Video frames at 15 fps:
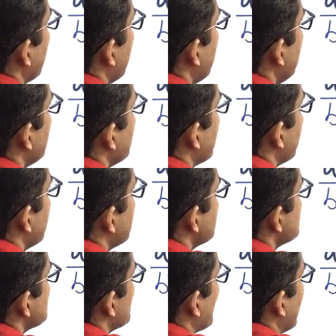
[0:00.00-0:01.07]
a
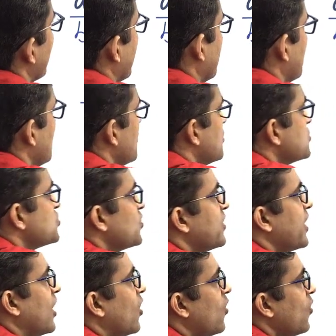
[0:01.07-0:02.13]
square
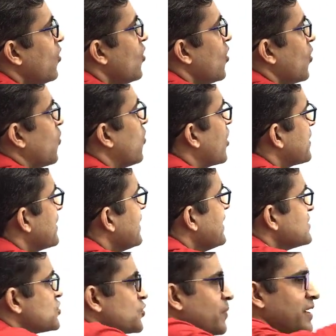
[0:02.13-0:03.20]
so now what
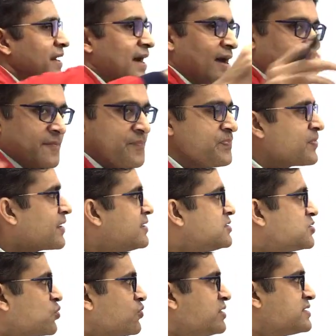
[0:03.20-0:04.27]
needs to be done
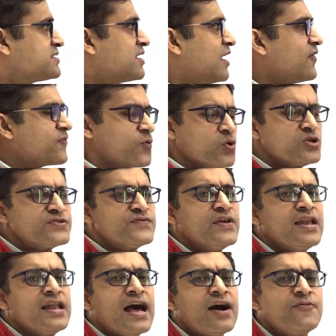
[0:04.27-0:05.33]
students of course
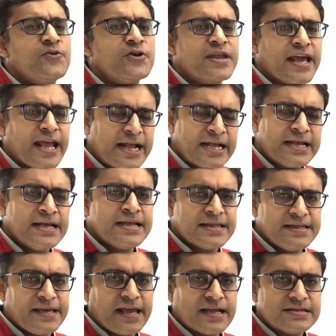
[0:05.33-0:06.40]
we'll have to take
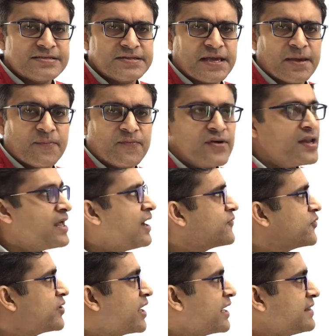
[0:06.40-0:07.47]
the LCM. We'll
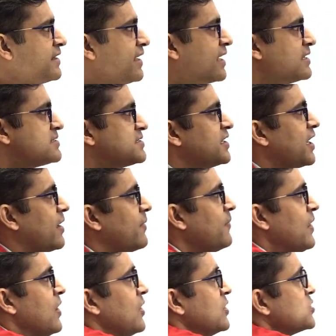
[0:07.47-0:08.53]
have to take the
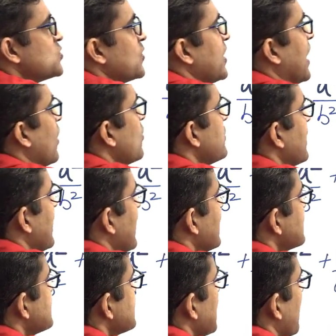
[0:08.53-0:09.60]
LCM. So now the
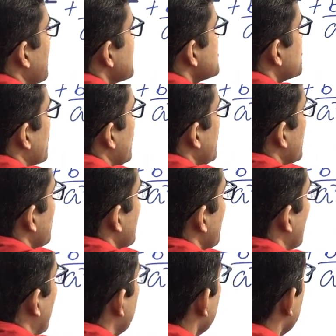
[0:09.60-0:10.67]
LCM is going to be
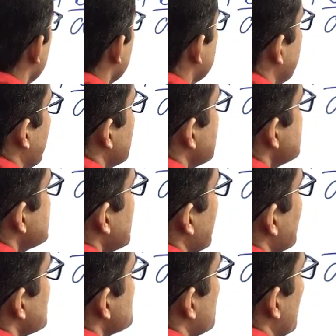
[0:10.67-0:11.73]
what? The
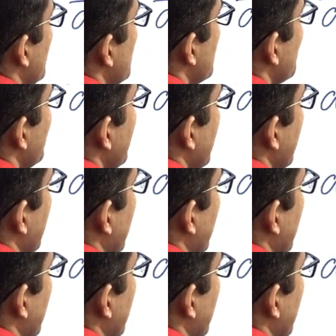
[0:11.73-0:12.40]
LCM is going to be